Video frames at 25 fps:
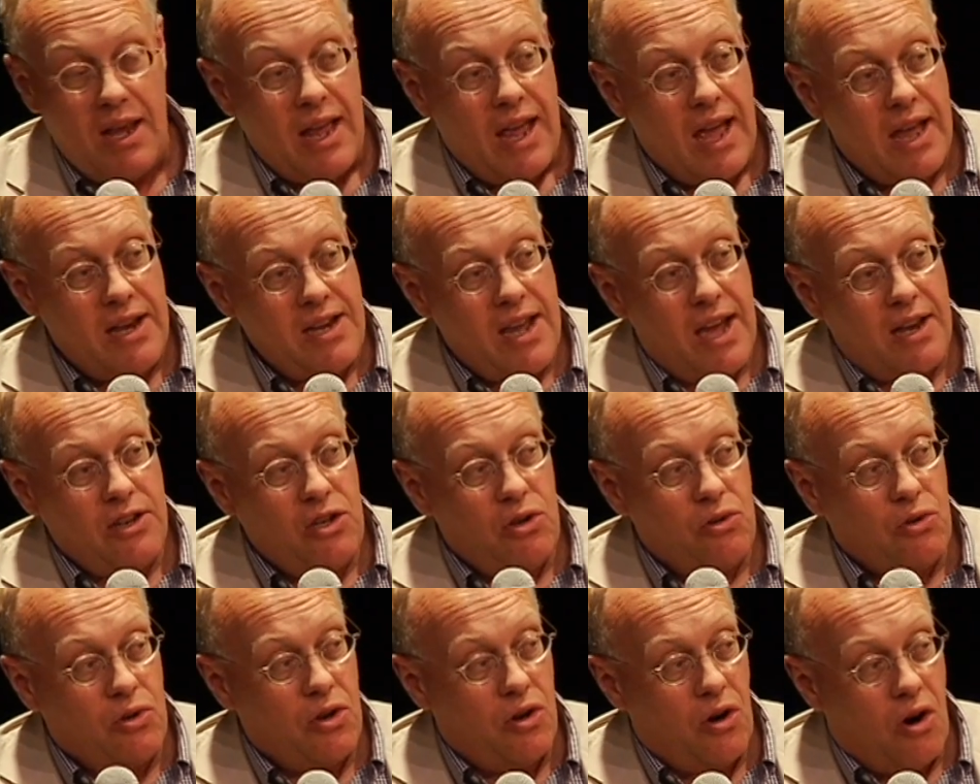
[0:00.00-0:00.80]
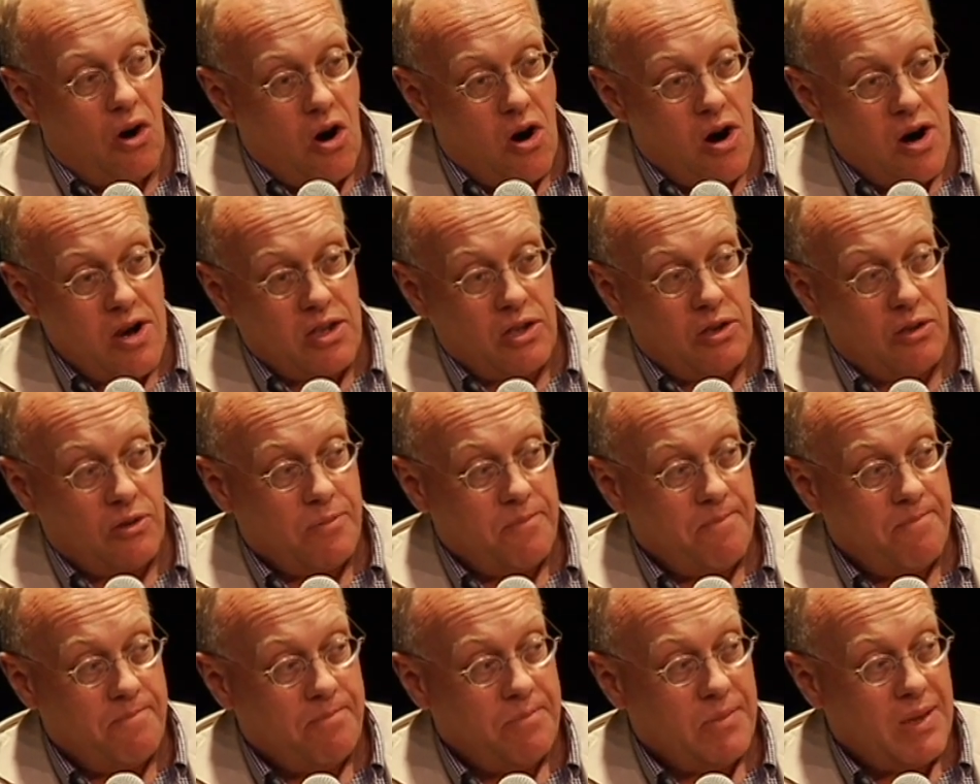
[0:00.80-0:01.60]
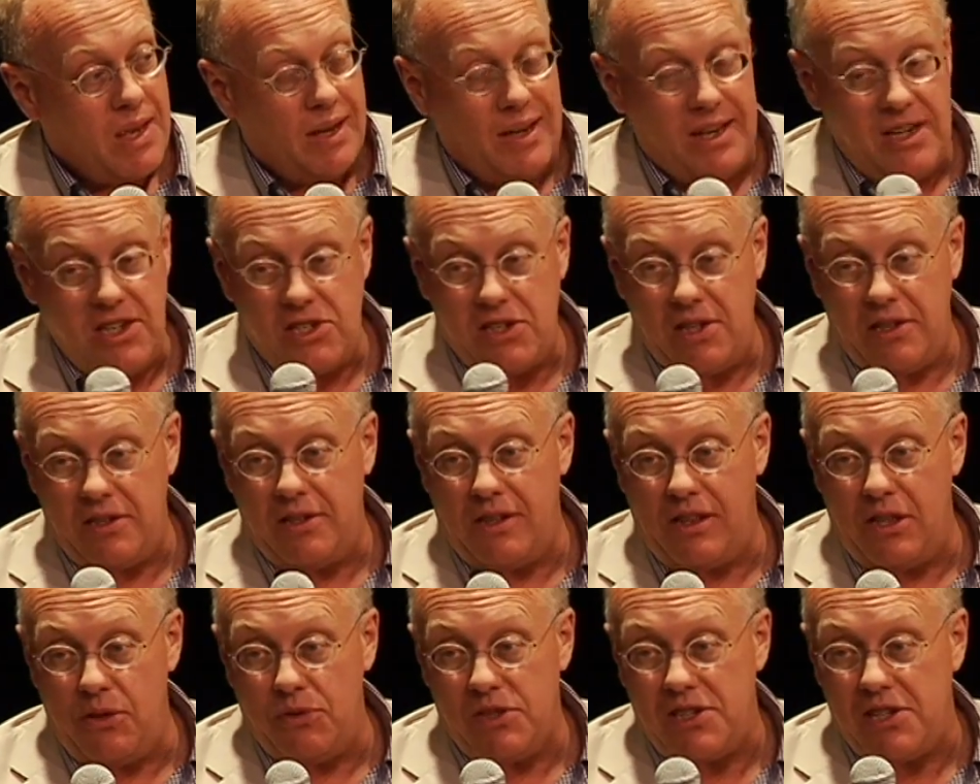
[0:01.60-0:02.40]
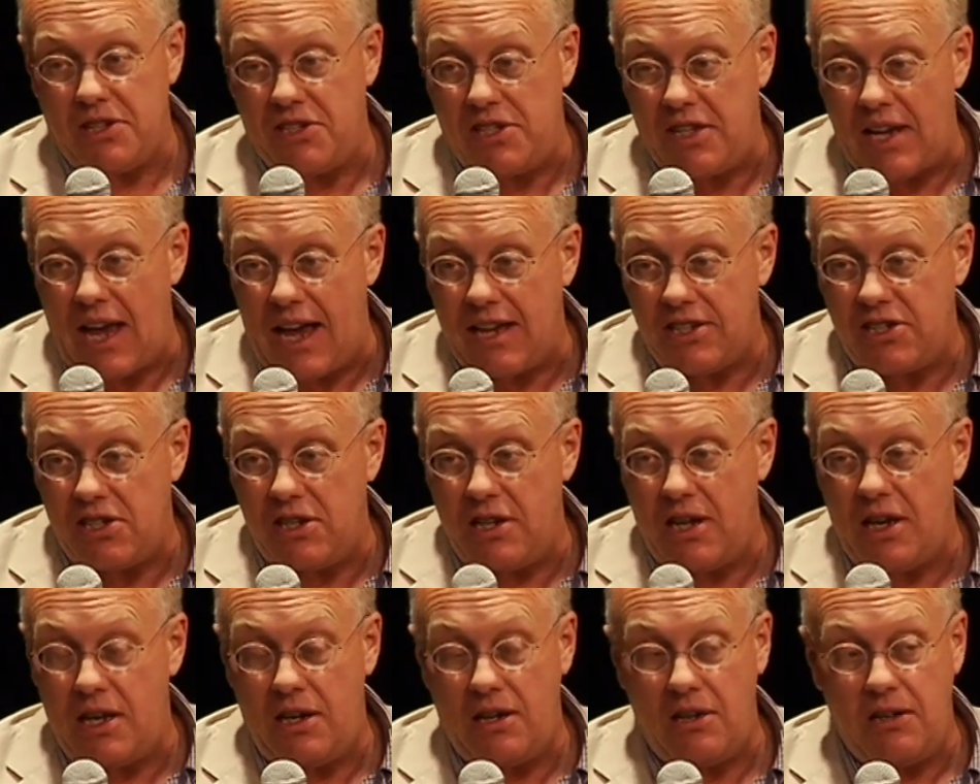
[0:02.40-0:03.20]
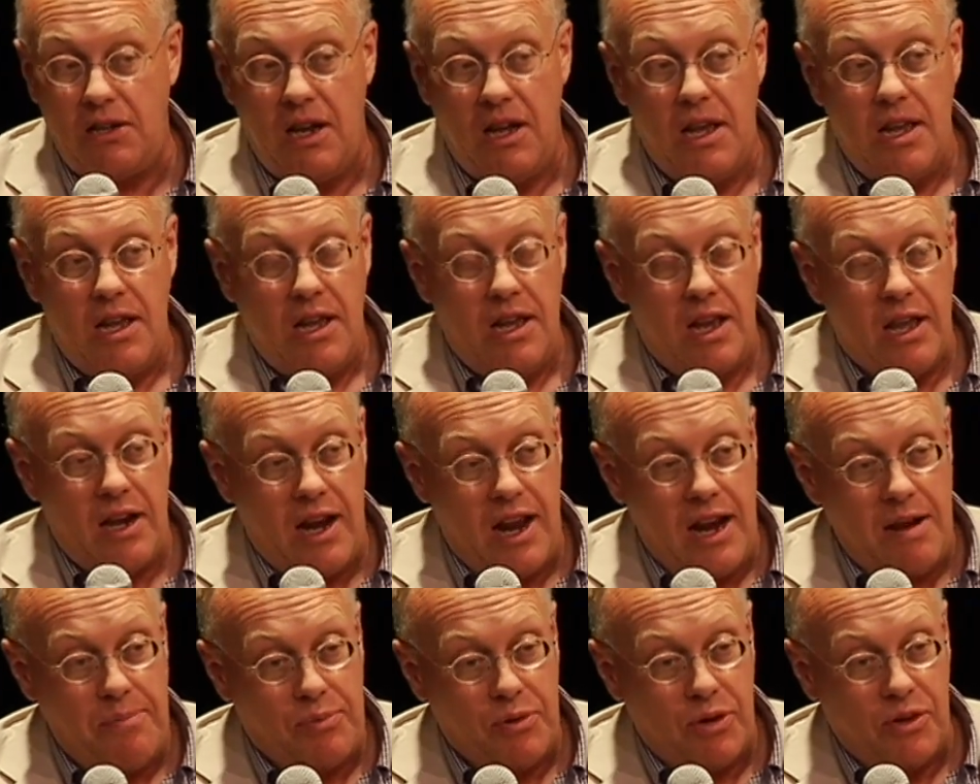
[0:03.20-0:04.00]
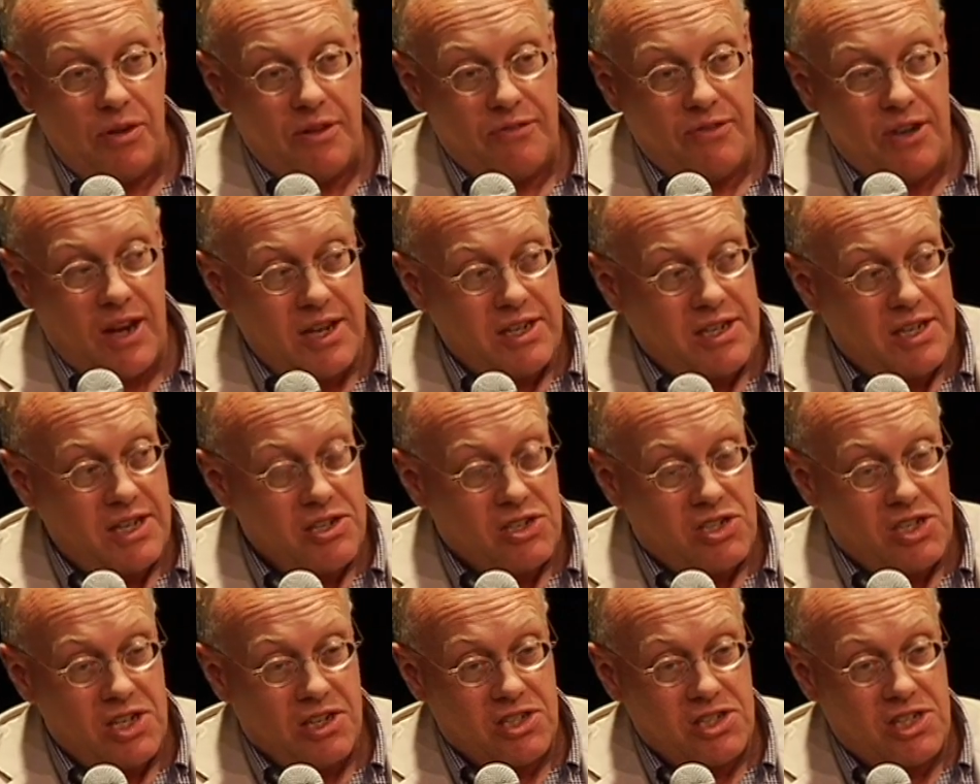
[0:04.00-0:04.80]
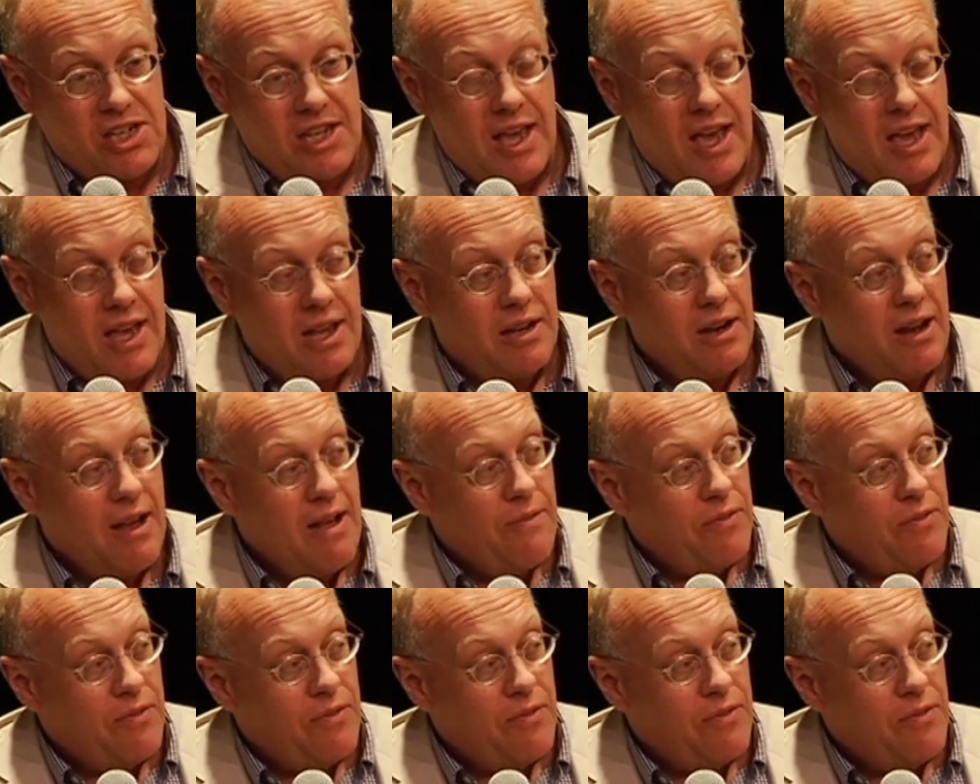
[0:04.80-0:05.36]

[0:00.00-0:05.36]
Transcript: And yet you could argue, at least until he was assassinated in April of 1968,